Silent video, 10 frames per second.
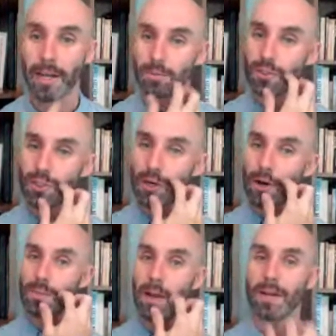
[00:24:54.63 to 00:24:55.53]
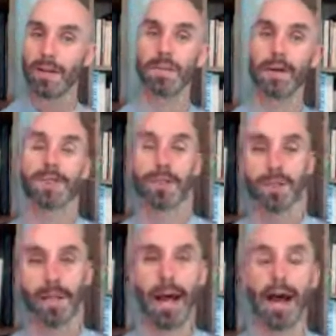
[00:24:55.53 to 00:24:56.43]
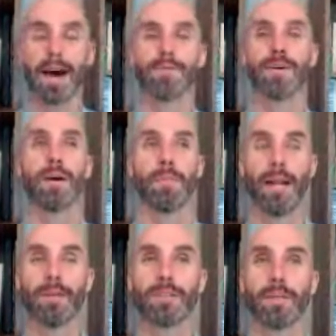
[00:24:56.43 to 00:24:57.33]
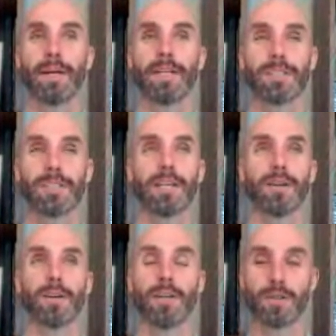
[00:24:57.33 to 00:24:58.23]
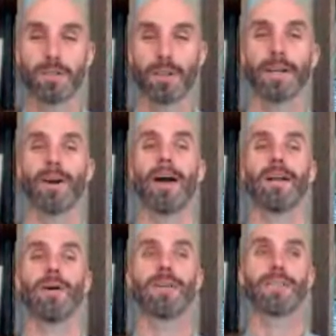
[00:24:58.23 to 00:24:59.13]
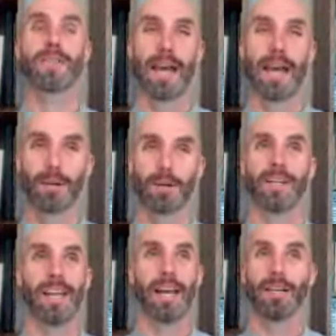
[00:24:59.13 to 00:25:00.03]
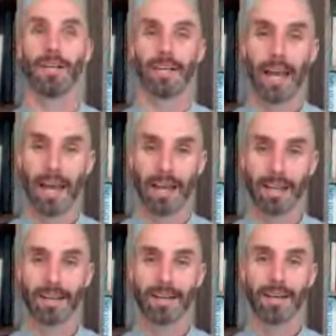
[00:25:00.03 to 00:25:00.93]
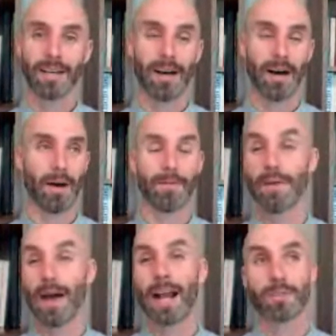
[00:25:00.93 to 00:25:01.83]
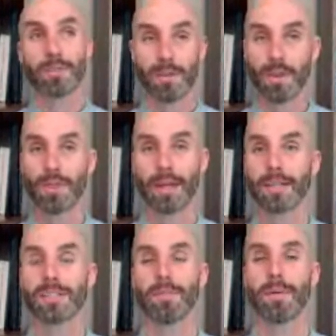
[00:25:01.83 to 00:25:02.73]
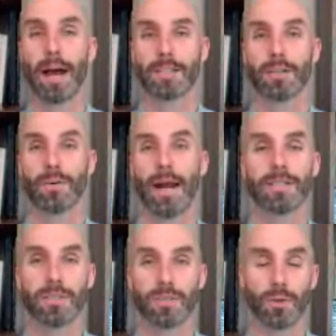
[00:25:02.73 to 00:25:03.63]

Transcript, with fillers: And I'm sure I was a pain in the butt student to have, but every time I'd see her years later, I'd always thank her again and again. Uh, in fact, the thing that sent me back to grad